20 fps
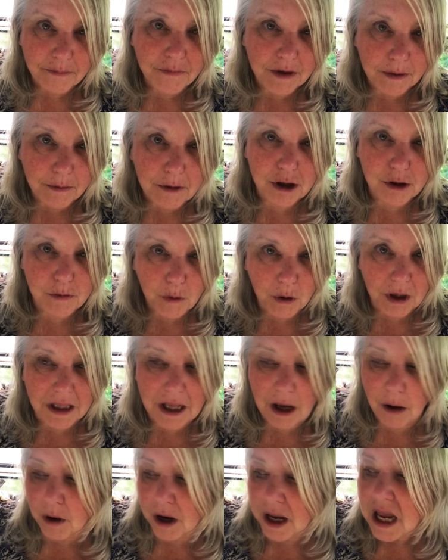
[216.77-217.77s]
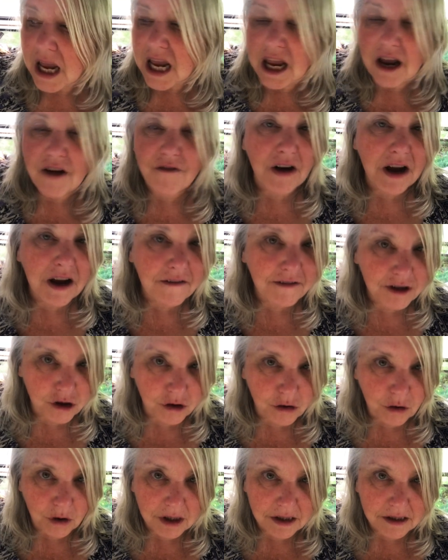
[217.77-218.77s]
Let me just put it that way. If I have a
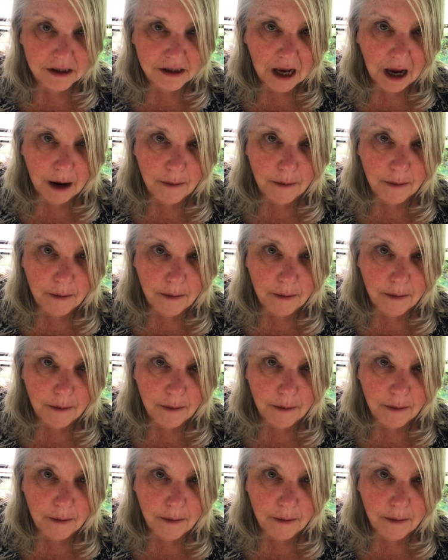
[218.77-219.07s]
choice,